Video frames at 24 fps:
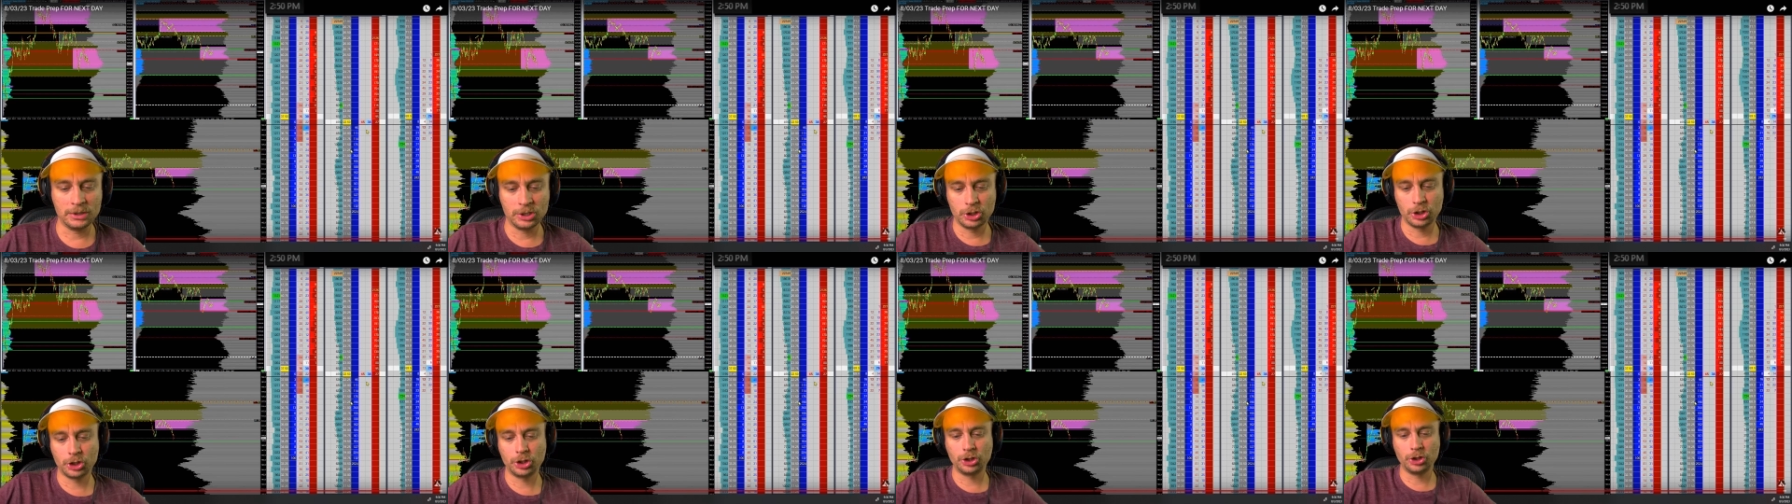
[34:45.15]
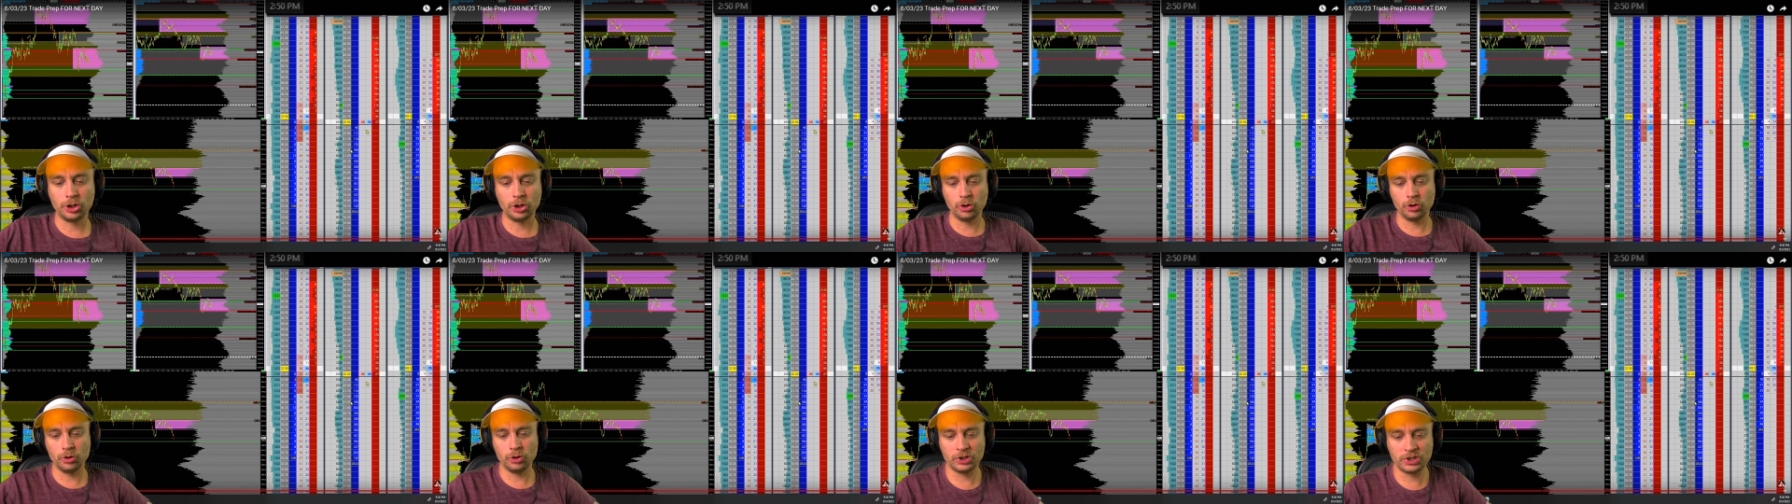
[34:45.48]

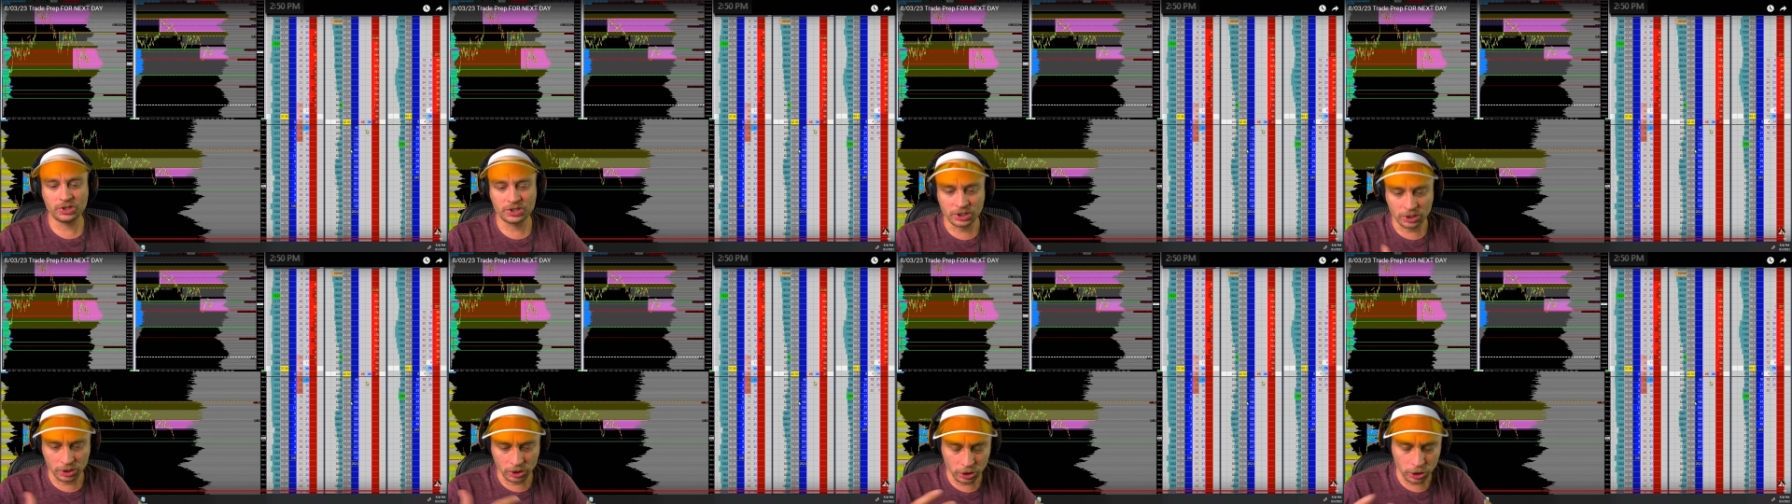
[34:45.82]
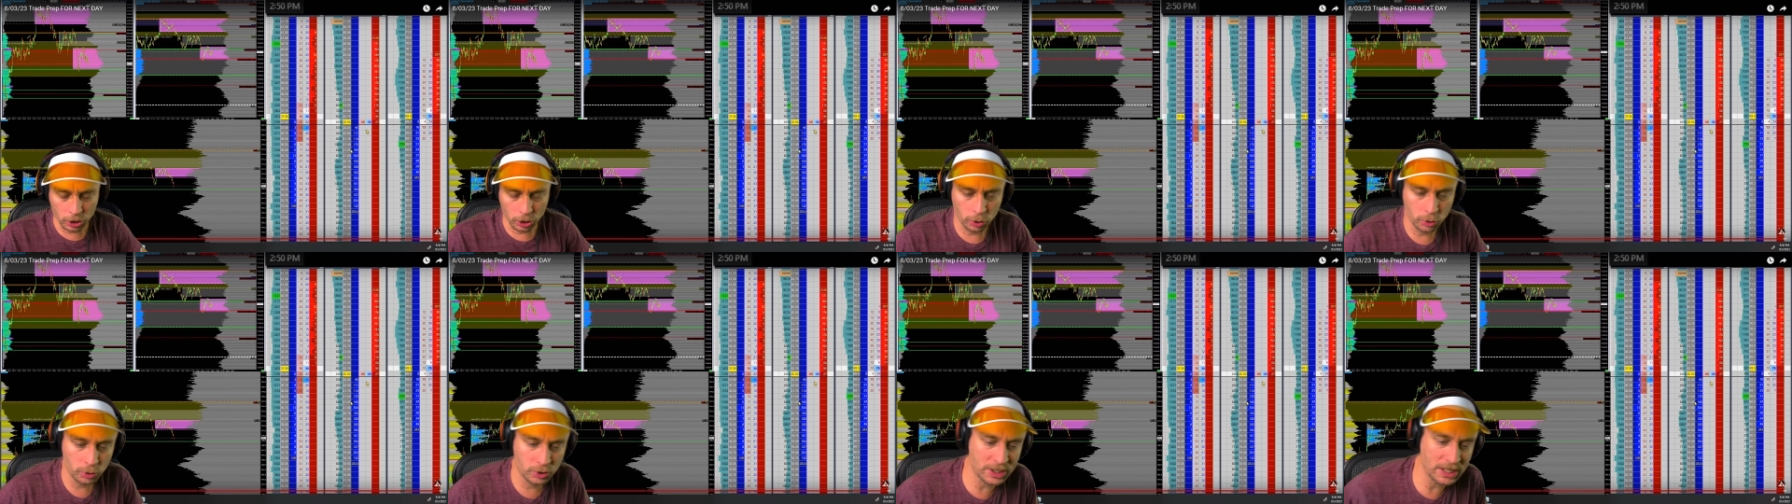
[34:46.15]
choose to
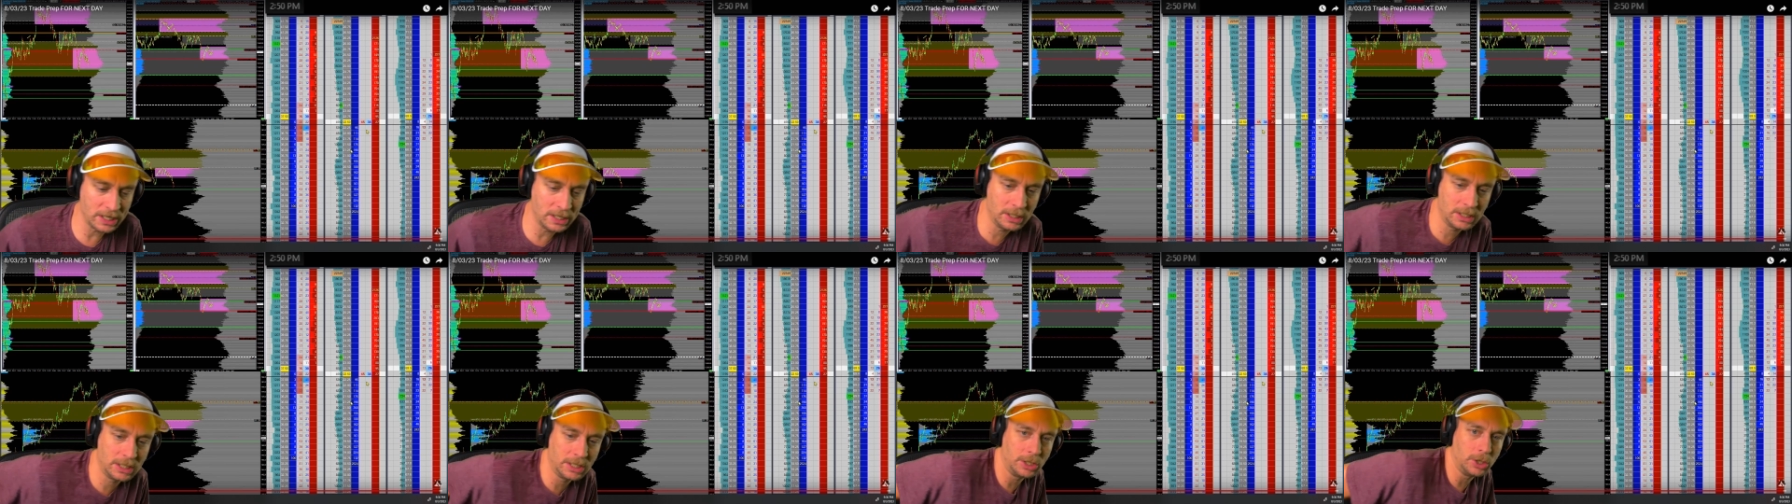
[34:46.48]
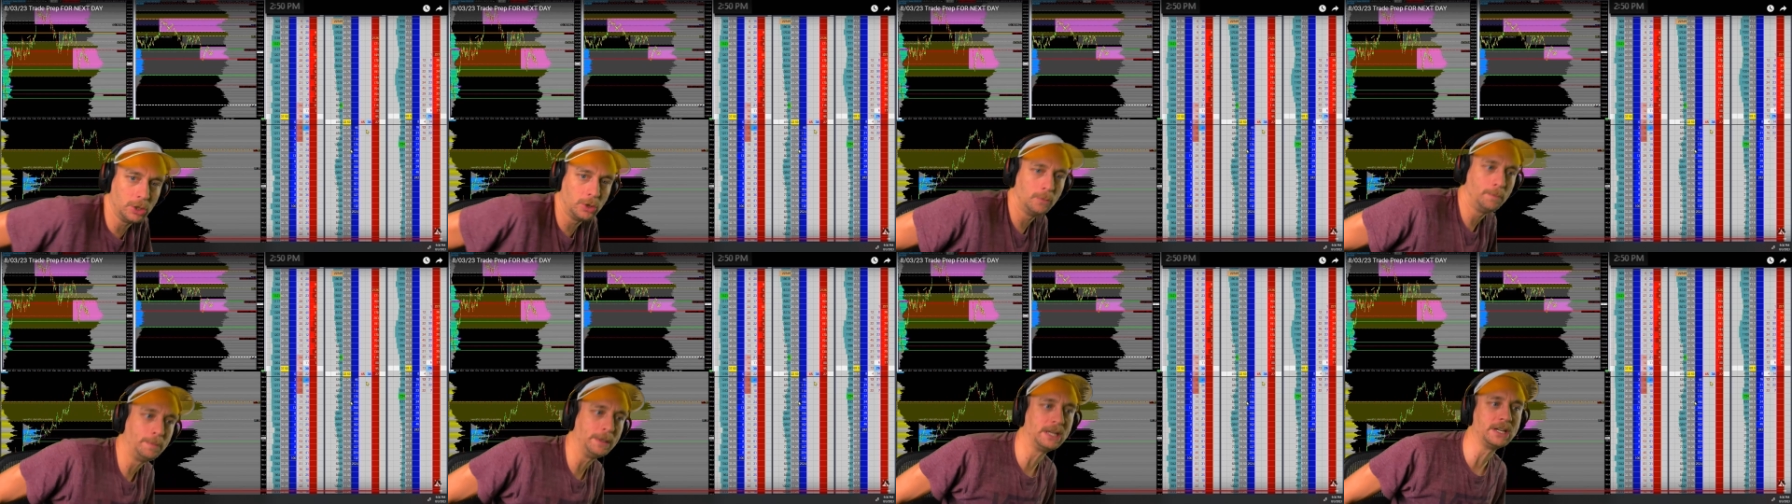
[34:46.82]
use
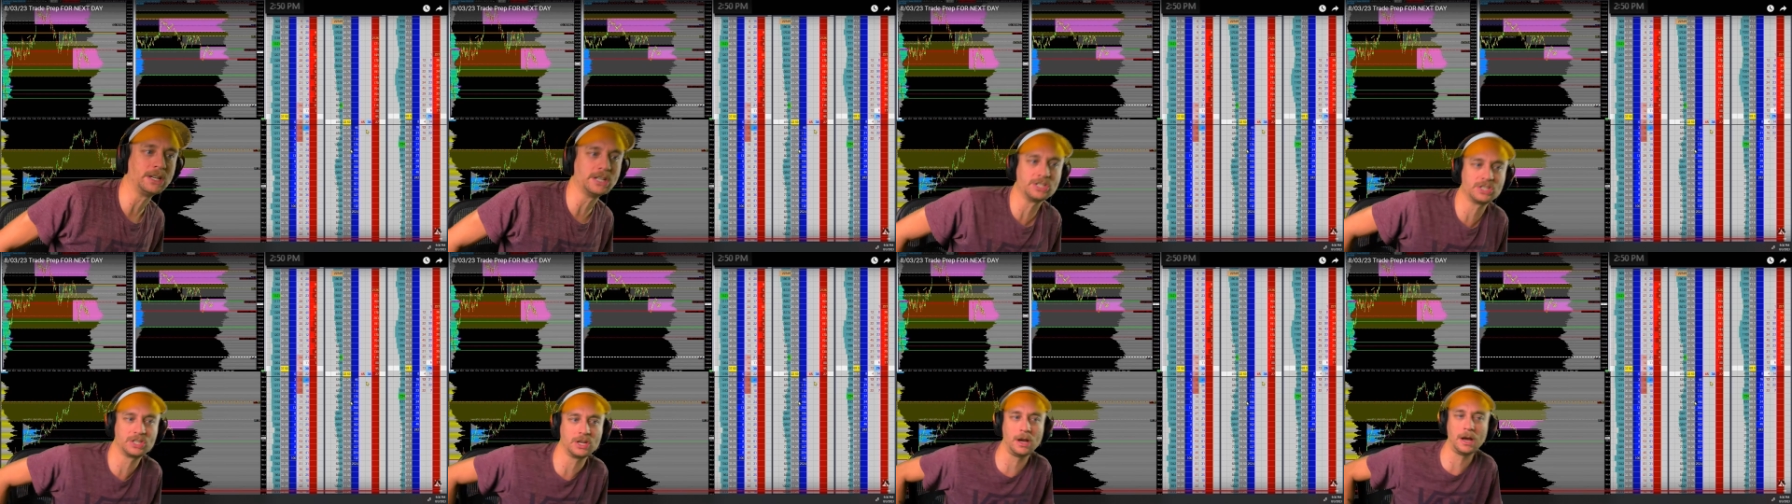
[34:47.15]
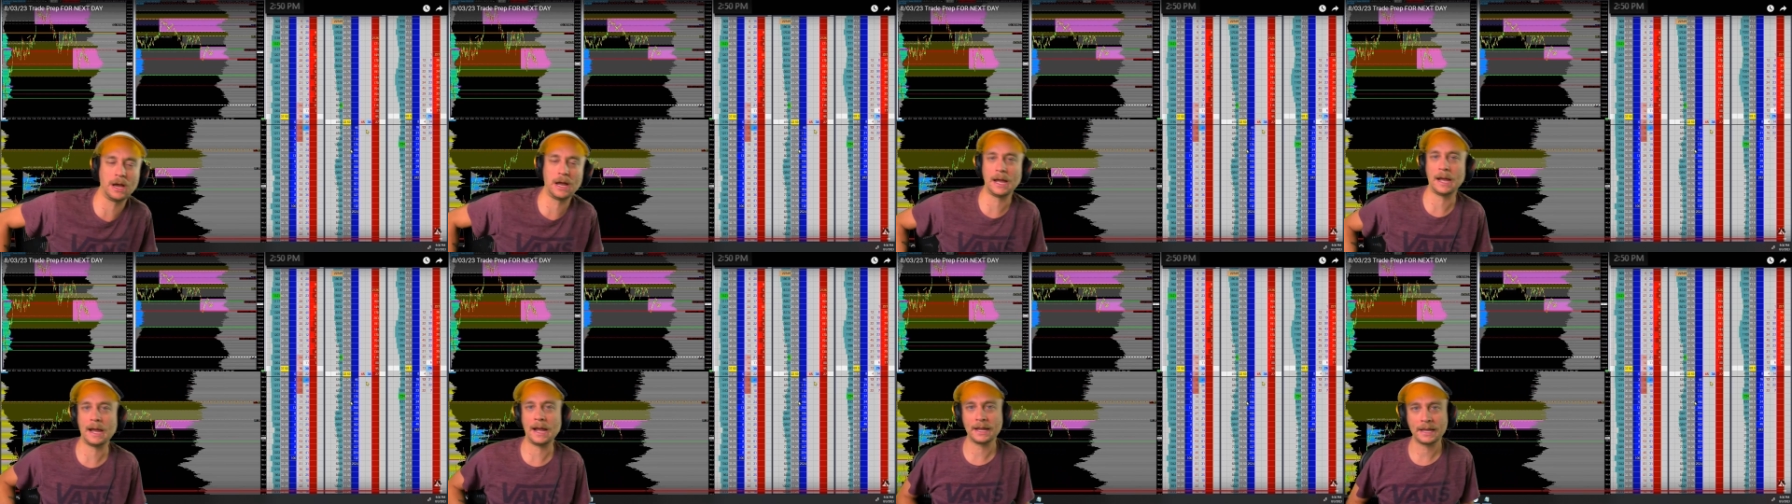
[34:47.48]
NQ because I,